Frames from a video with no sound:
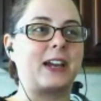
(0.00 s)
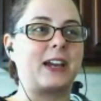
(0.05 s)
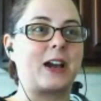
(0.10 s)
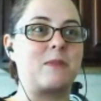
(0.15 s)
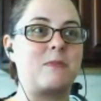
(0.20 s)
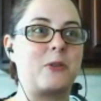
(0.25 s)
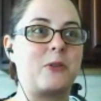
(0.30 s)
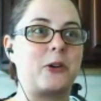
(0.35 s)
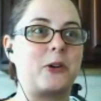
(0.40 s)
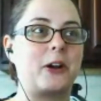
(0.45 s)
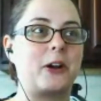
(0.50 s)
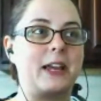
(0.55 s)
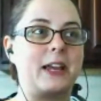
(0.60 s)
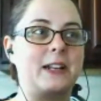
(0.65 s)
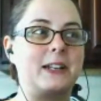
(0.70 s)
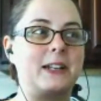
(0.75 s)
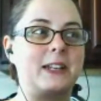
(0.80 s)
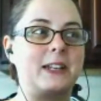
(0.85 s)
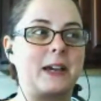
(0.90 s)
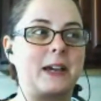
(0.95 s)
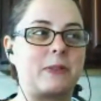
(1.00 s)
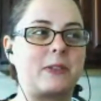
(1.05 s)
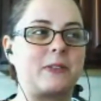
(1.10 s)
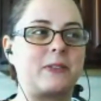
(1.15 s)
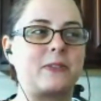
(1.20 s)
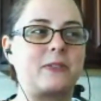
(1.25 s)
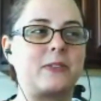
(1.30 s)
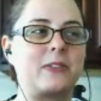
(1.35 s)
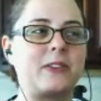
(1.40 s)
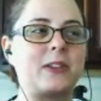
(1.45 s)
a more in-depth.
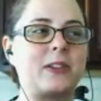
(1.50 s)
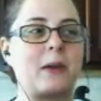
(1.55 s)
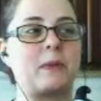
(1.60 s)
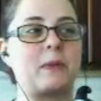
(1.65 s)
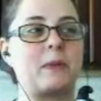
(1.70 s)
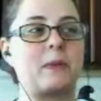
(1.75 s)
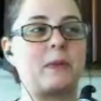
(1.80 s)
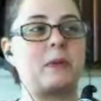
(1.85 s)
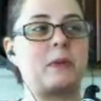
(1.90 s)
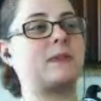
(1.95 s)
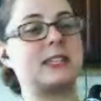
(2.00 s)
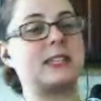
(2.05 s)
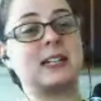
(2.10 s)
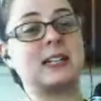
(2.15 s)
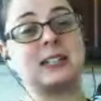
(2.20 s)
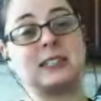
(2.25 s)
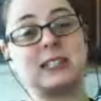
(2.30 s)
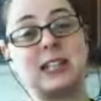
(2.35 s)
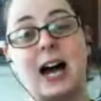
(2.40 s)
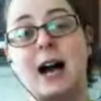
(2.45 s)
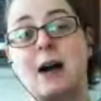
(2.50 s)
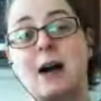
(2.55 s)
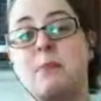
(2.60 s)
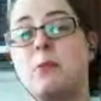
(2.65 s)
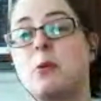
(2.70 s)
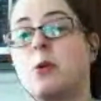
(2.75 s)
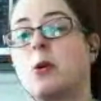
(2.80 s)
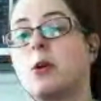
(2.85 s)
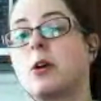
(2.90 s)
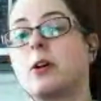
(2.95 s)
I mean, we've seen a
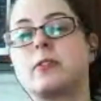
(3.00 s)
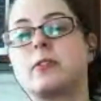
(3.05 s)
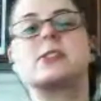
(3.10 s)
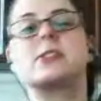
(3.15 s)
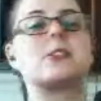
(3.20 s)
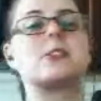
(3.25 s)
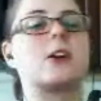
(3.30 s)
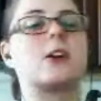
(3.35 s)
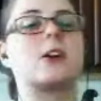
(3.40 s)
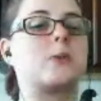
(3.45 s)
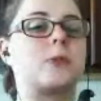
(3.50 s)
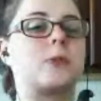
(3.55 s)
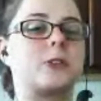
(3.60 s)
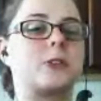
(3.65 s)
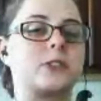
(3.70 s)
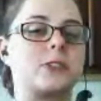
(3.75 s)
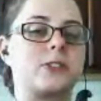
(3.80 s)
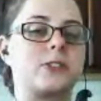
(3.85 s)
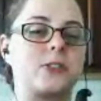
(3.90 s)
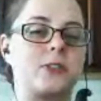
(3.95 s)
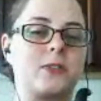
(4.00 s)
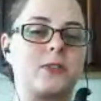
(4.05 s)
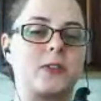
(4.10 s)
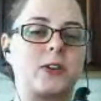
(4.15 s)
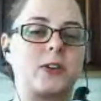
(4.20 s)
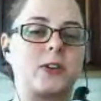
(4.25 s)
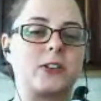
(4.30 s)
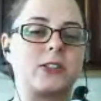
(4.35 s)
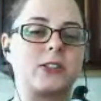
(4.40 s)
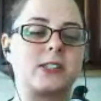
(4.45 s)
lot more of the Star Wars
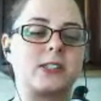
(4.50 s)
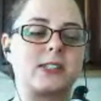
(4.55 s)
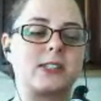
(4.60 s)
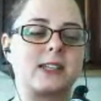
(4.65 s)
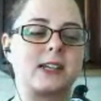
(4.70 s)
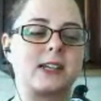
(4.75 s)
universe